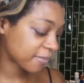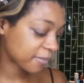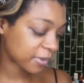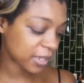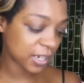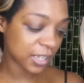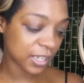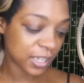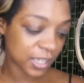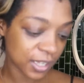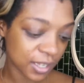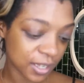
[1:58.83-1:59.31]
I'm
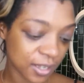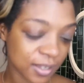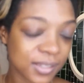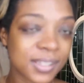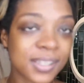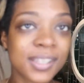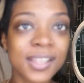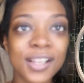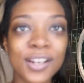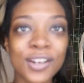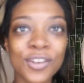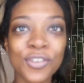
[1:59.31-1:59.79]
gonna
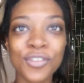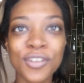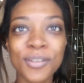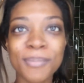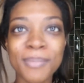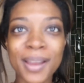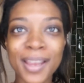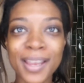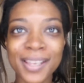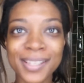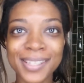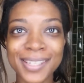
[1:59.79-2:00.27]
use the Laura
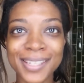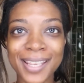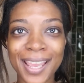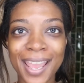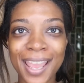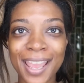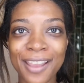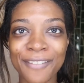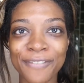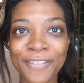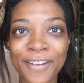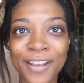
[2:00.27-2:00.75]

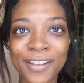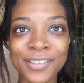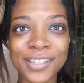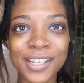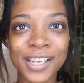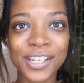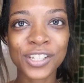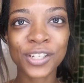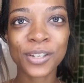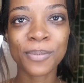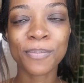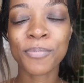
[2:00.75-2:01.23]
Mercier
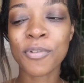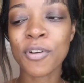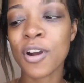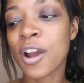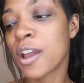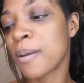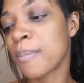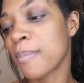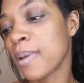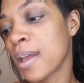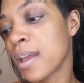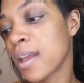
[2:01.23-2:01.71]
Foundation
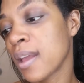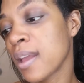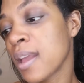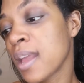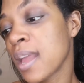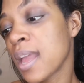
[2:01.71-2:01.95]
Primer